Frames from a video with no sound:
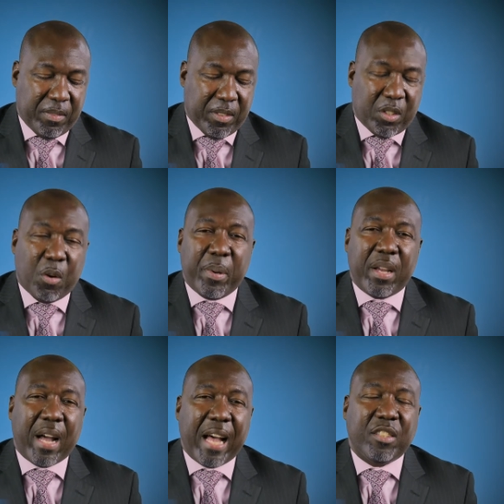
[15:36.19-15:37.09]
Don't be
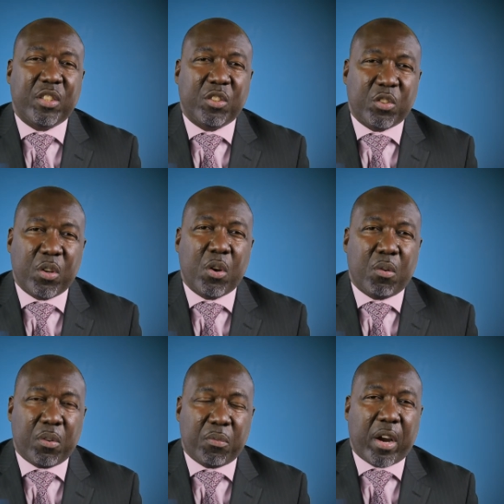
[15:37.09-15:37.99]
a hostage to your
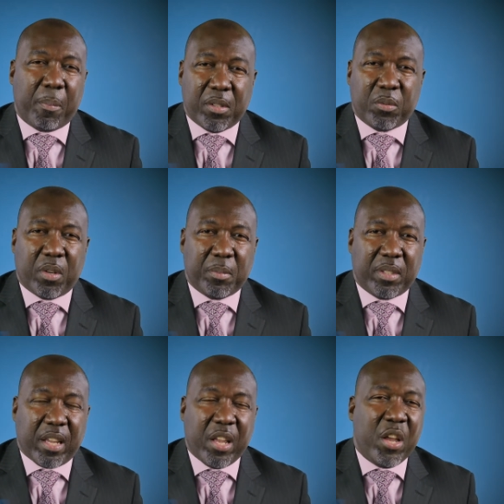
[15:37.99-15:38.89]
own environment, is what I'm
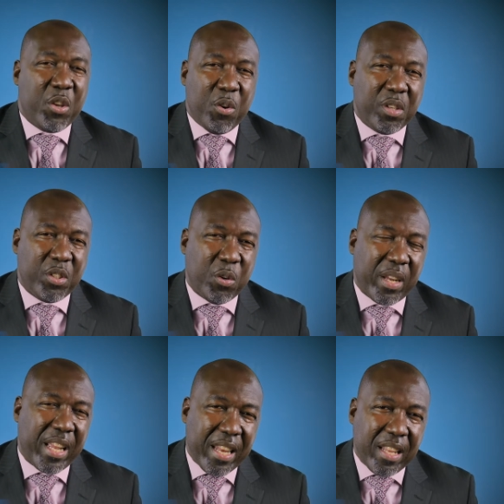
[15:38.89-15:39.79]
saying. You can do
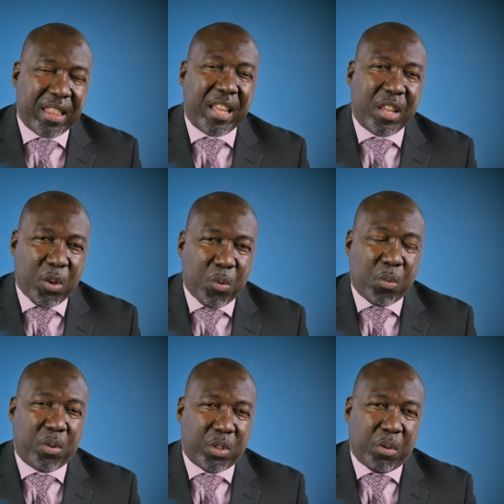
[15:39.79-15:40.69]
anything you
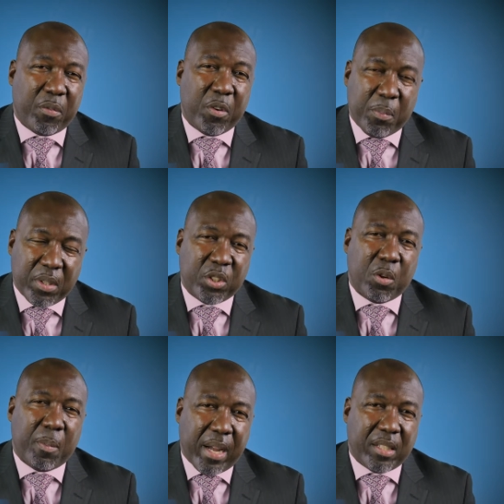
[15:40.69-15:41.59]
want to do if you put
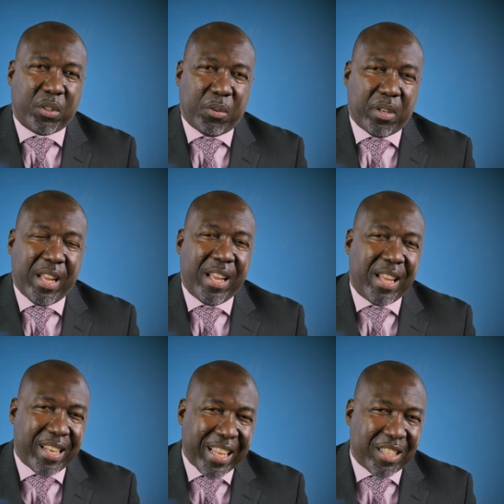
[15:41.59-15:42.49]
your mind to it,
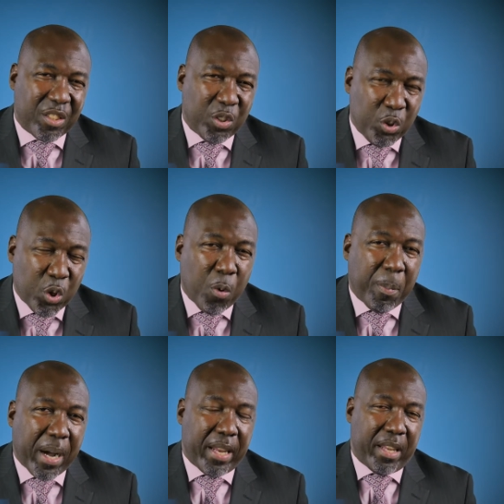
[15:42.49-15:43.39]
and let
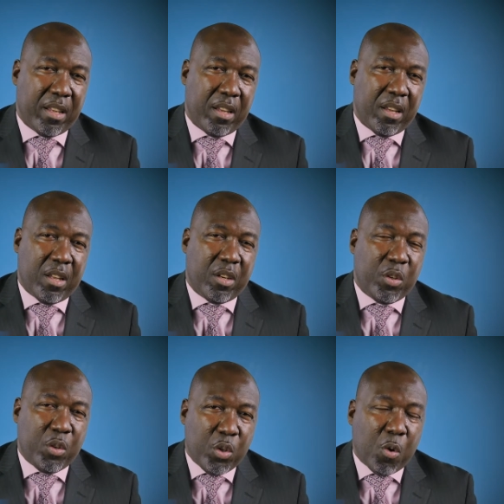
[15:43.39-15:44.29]
nobody
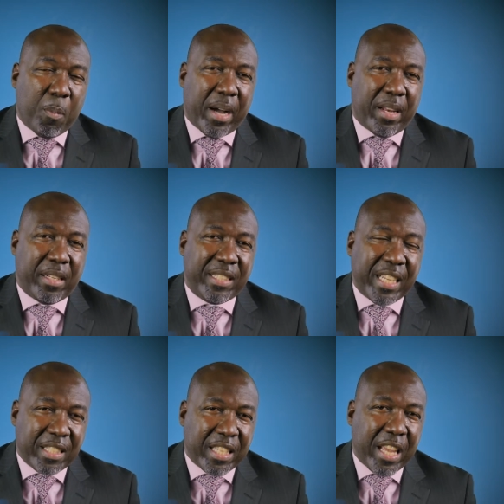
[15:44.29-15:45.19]

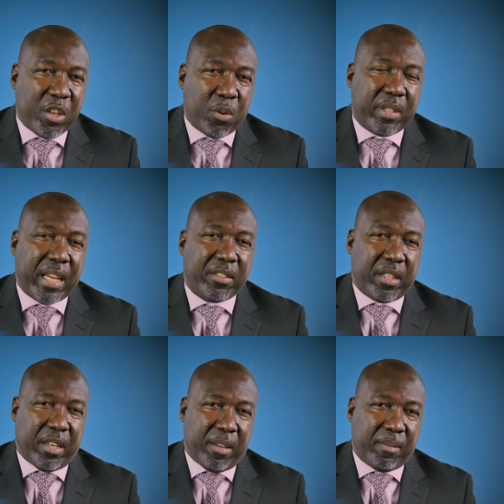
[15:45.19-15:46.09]
dictate your
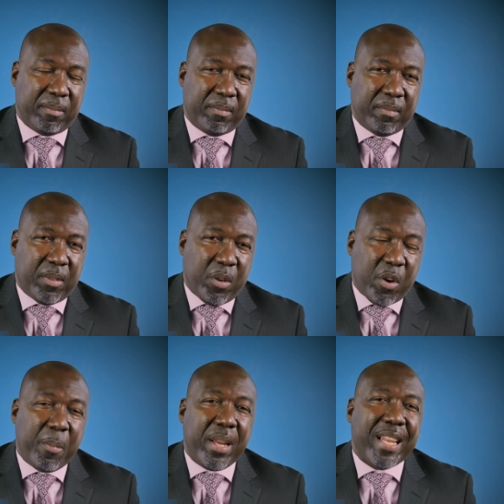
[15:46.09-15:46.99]
destiny. You
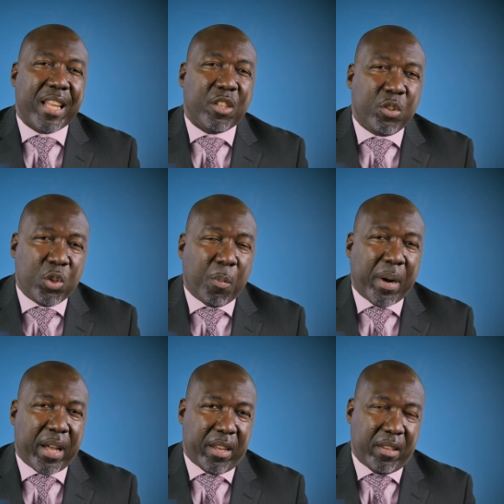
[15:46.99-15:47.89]
hear me? Let
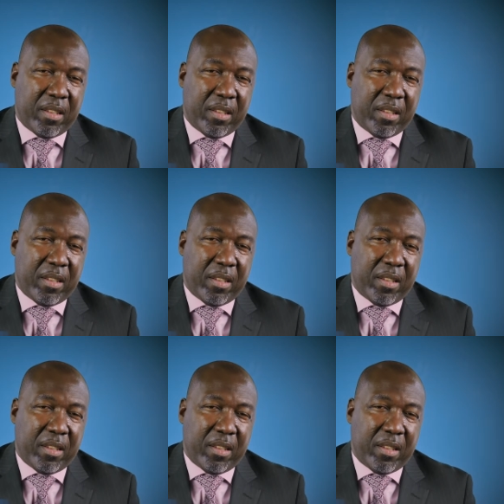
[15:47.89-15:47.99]
nobody.